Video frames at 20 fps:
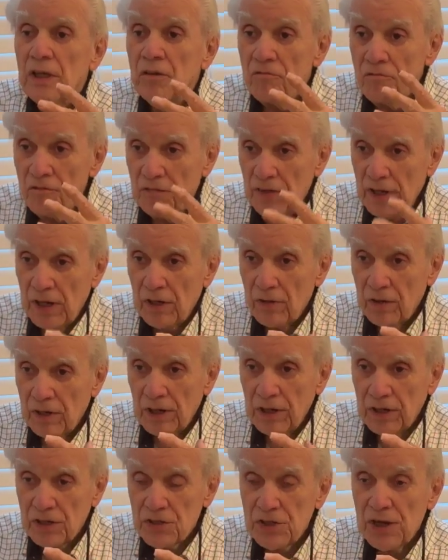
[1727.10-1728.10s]
very
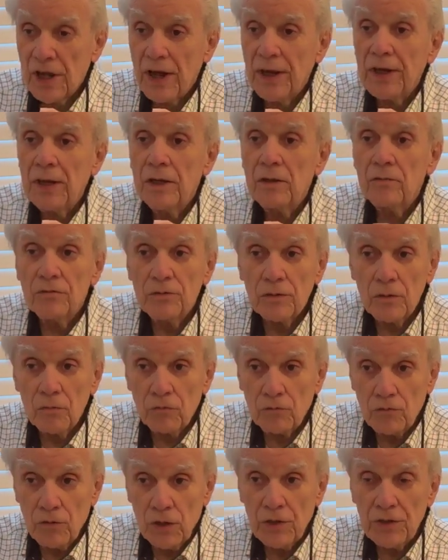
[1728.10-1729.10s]
exciting,
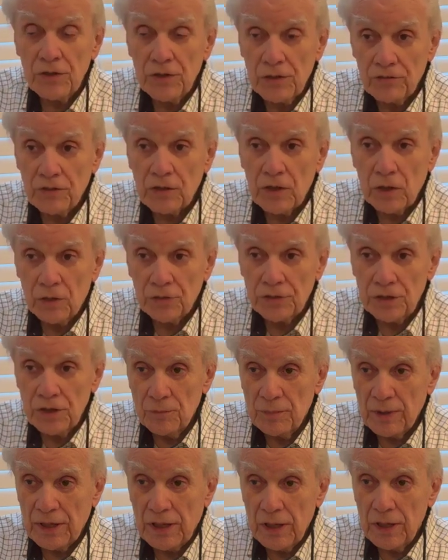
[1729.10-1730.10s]
very difficult in
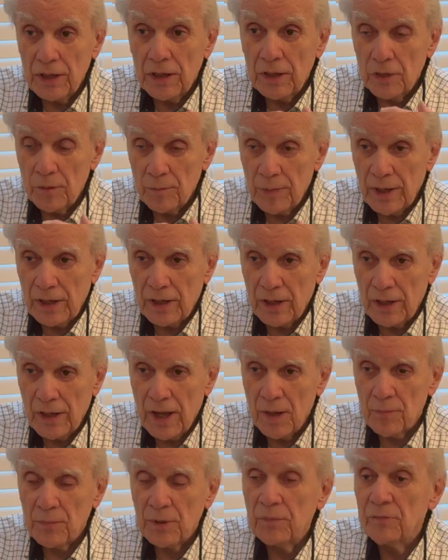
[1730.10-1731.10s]
the beginning to make it
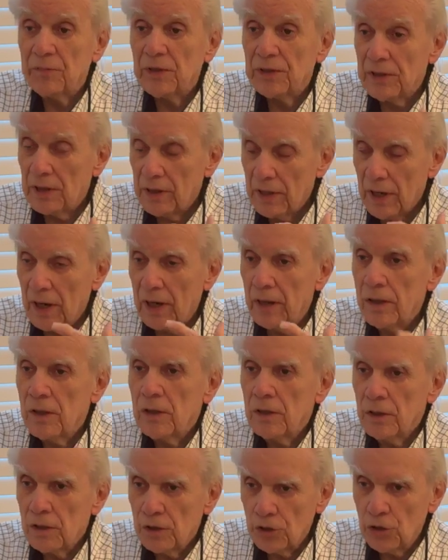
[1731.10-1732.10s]
happen. But then I
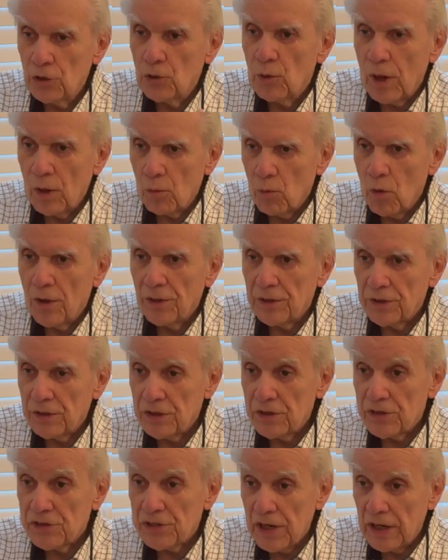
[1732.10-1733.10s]
knew I wanted
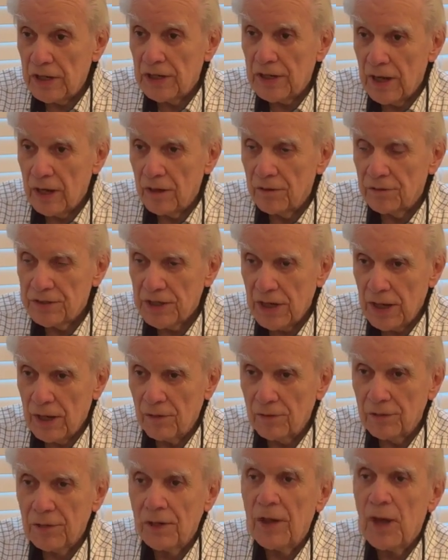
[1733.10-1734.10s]
to stay
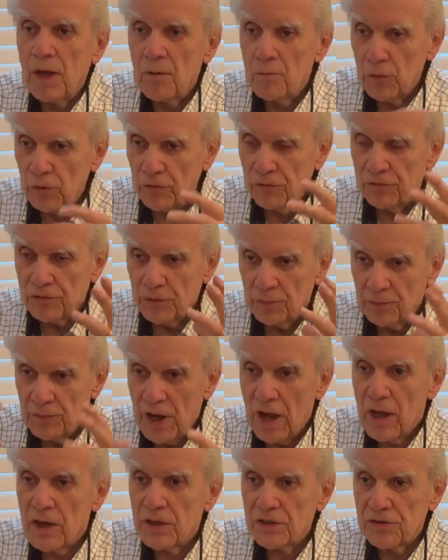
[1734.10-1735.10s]
downtown, and I moved from
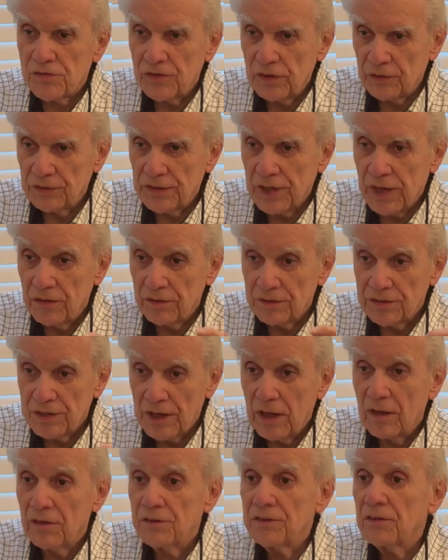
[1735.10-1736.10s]
Knoxville
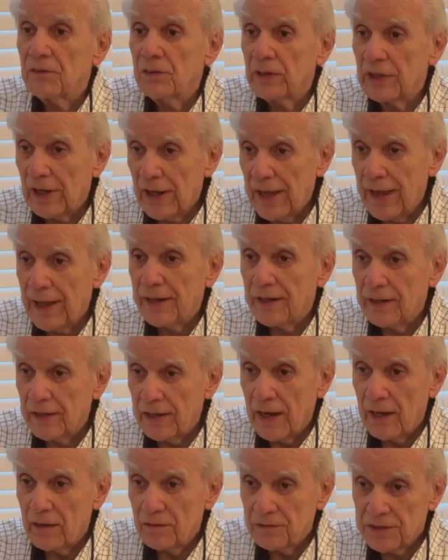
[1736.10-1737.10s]
downtown to Atlanta
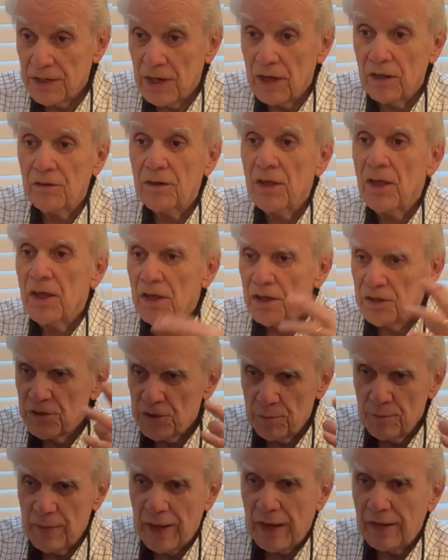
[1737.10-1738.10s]
downtown
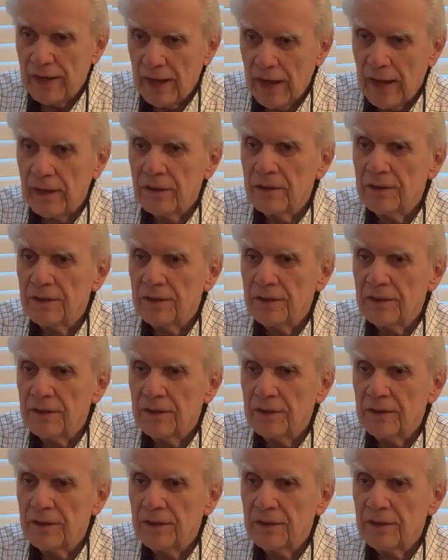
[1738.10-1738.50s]
to Manhattan